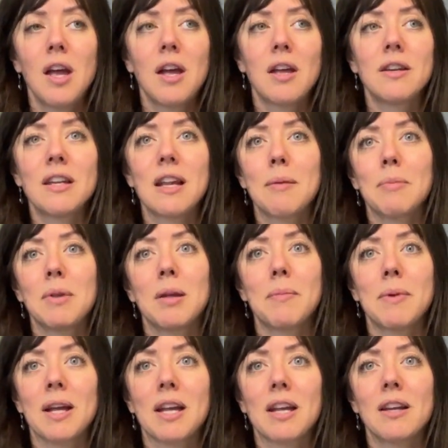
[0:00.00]
Namely,
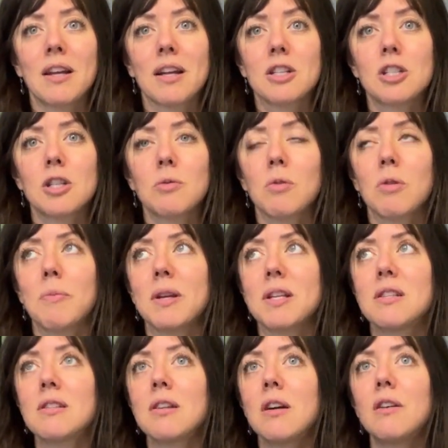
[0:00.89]
my connection with
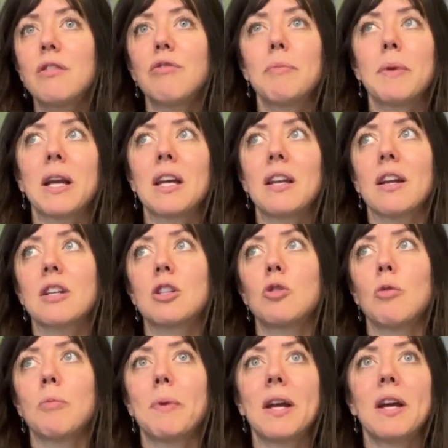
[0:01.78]
myself, my
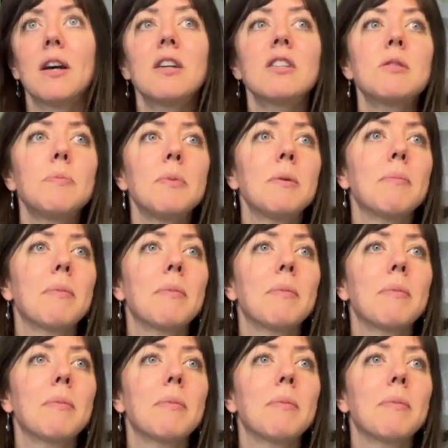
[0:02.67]
connection with my husband,